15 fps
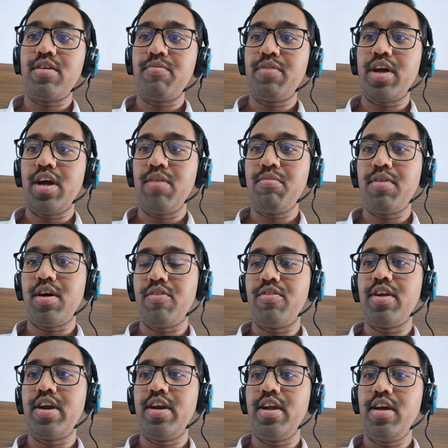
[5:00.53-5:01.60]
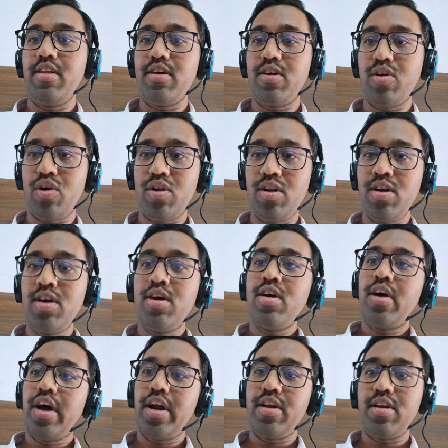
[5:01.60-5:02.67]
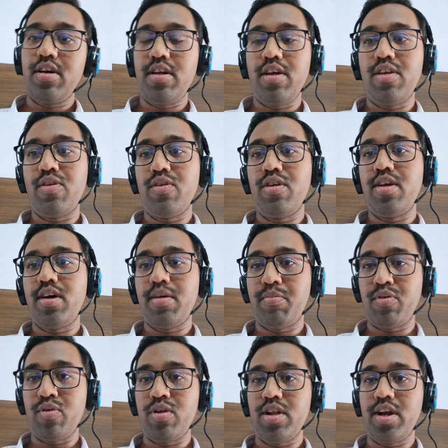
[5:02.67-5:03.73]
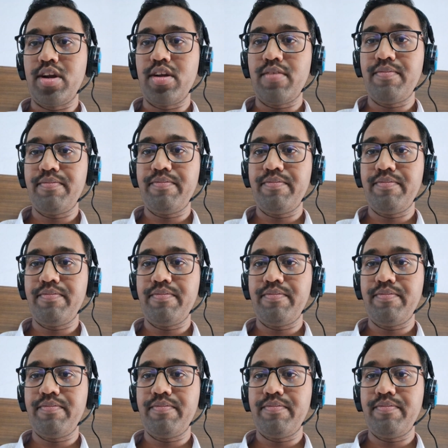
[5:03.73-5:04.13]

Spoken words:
some time, after ending the call, I received the approval letter.